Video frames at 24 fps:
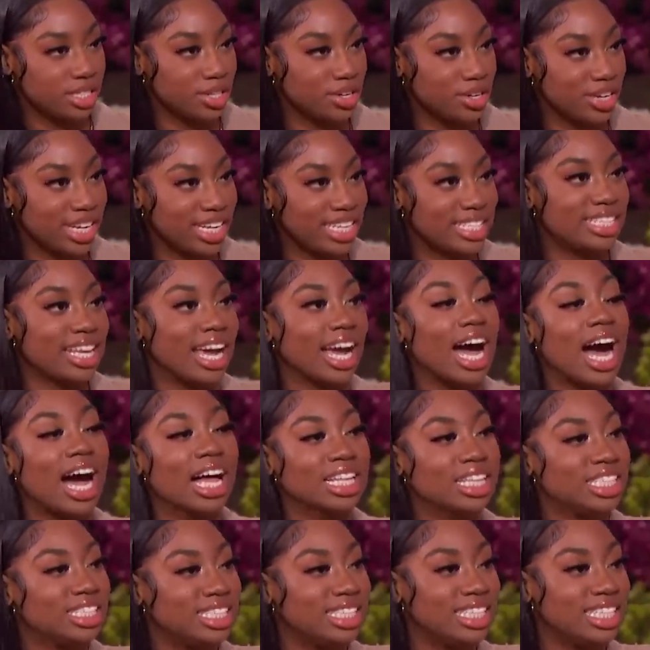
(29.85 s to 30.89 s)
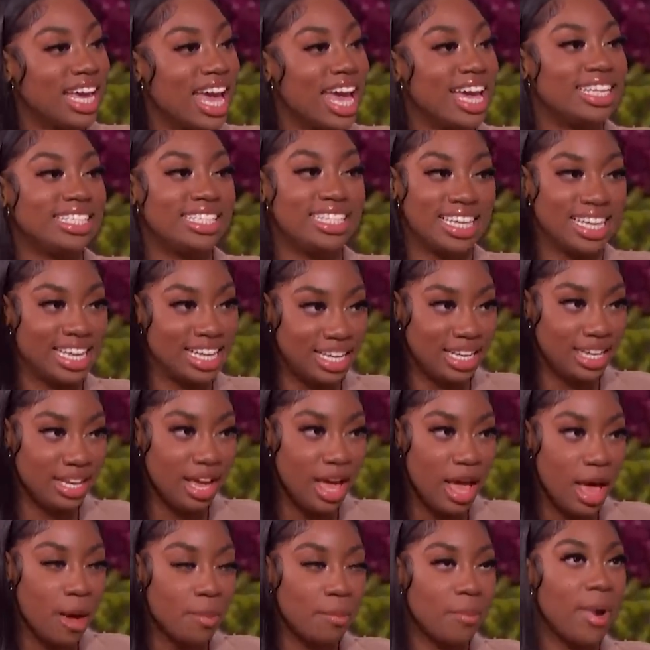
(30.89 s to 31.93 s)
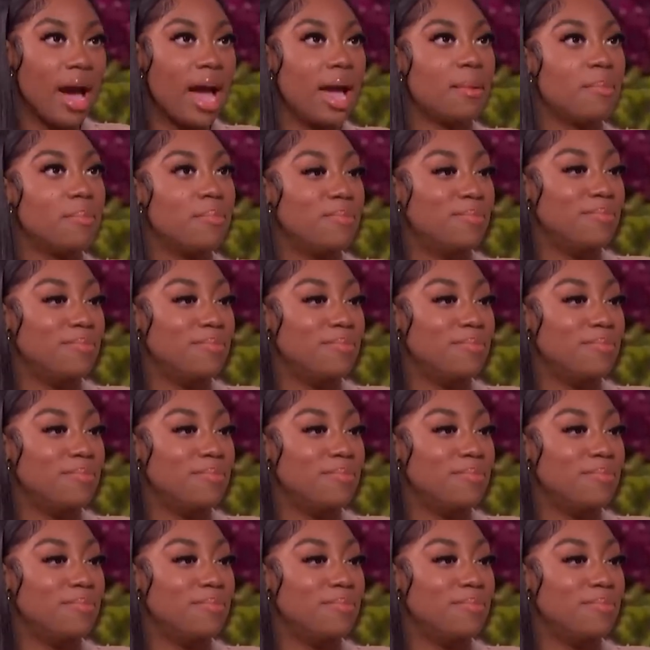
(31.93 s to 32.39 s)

degree in psychology at 10. My